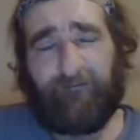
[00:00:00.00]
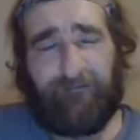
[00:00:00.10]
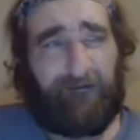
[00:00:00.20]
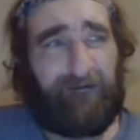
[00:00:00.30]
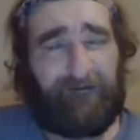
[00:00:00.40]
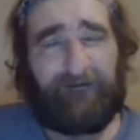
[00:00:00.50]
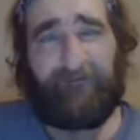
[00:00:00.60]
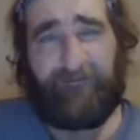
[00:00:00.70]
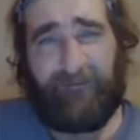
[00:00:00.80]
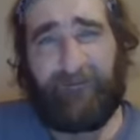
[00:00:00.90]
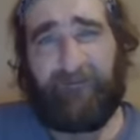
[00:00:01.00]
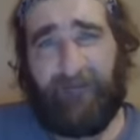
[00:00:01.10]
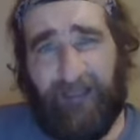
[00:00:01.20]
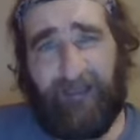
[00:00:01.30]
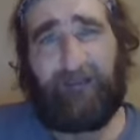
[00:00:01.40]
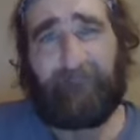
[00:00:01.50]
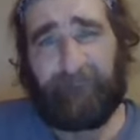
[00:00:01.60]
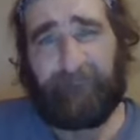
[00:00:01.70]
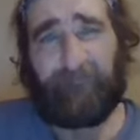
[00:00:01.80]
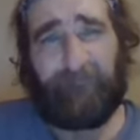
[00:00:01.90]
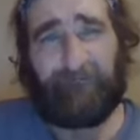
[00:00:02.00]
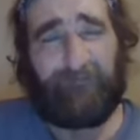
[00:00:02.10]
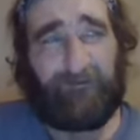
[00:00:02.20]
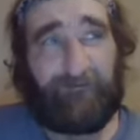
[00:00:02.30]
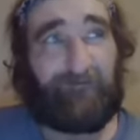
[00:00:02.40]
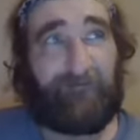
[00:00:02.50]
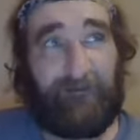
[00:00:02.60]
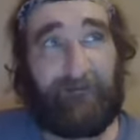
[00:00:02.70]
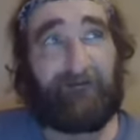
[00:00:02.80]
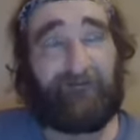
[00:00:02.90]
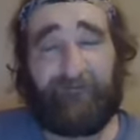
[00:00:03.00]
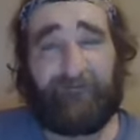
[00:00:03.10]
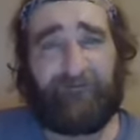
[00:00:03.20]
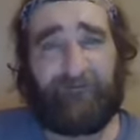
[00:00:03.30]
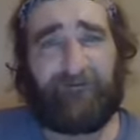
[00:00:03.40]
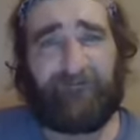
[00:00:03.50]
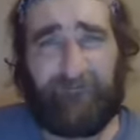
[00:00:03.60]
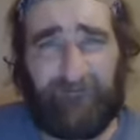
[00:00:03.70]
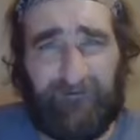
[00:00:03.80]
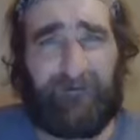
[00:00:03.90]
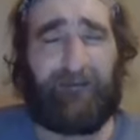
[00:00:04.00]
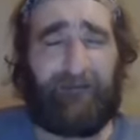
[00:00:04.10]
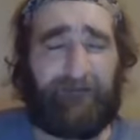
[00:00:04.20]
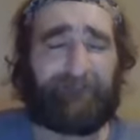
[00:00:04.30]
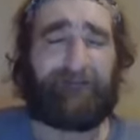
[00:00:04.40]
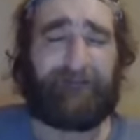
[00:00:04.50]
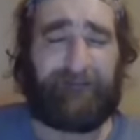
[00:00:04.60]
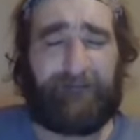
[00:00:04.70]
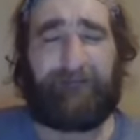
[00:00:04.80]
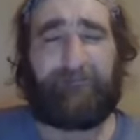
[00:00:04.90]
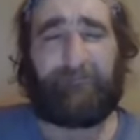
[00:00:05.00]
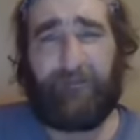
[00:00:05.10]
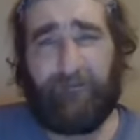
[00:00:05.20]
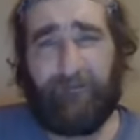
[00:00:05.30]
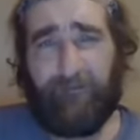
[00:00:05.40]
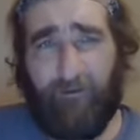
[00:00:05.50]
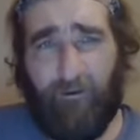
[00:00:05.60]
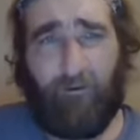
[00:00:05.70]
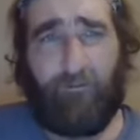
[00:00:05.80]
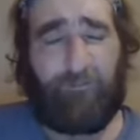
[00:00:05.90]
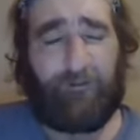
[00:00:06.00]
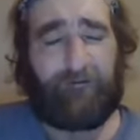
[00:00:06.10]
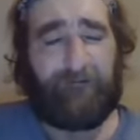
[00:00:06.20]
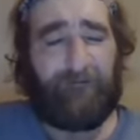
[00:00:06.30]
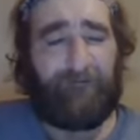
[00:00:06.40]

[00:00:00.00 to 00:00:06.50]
Yeah, and I say you have to. I'm not saying I suggest. You have to keep open